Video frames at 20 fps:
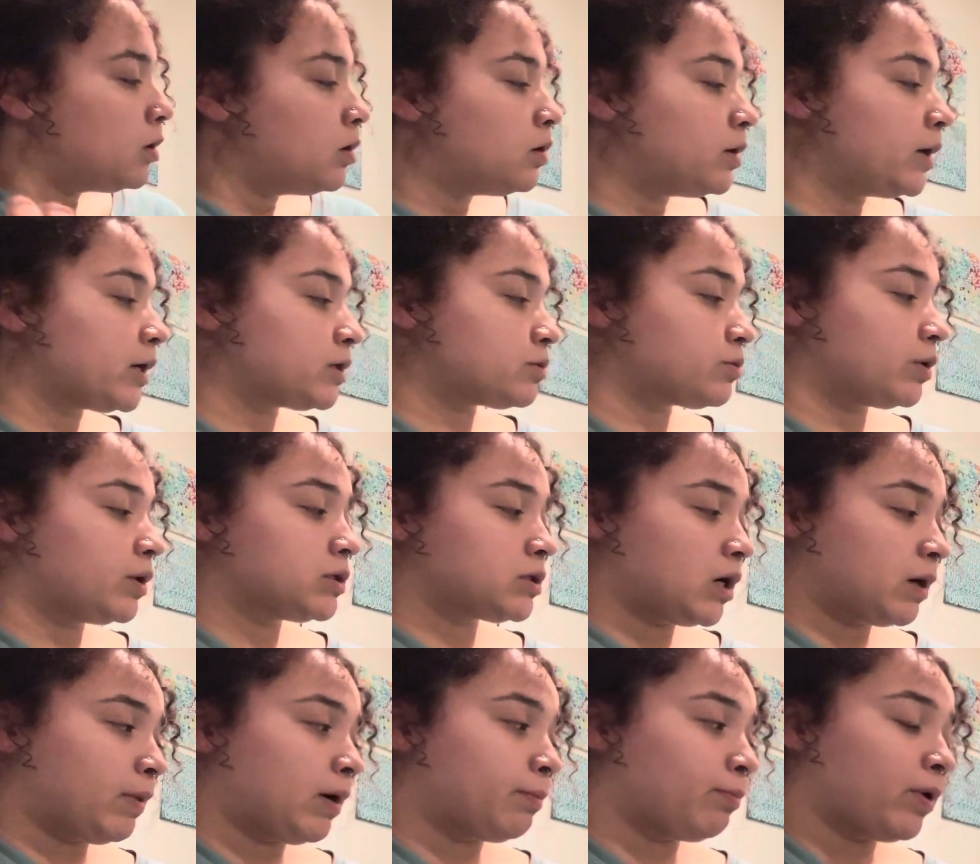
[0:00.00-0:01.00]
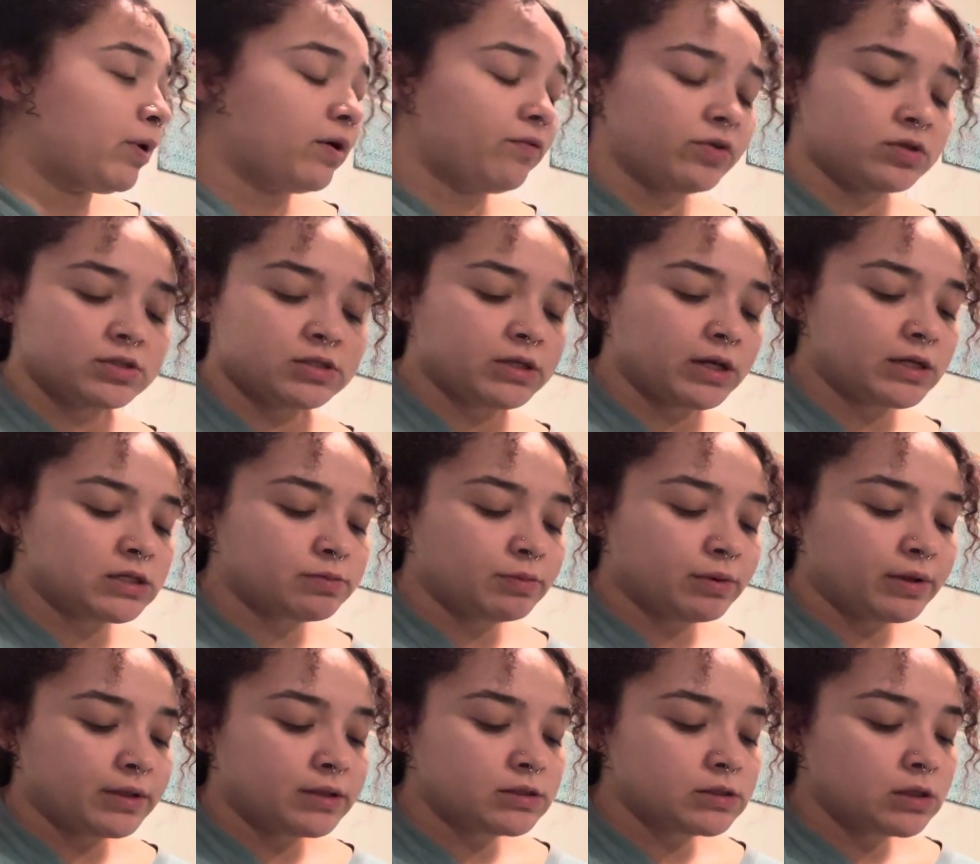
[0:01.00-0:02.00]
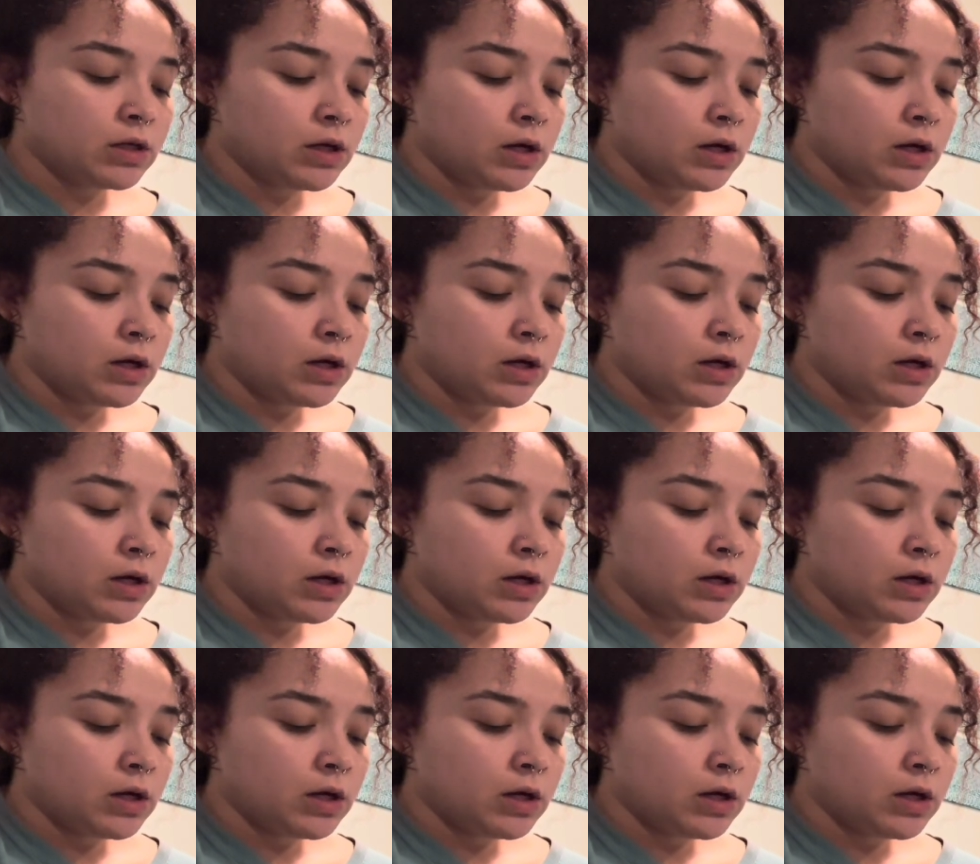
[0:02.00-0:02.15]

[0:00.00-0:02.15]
Next, we're going to talk about preference assessments.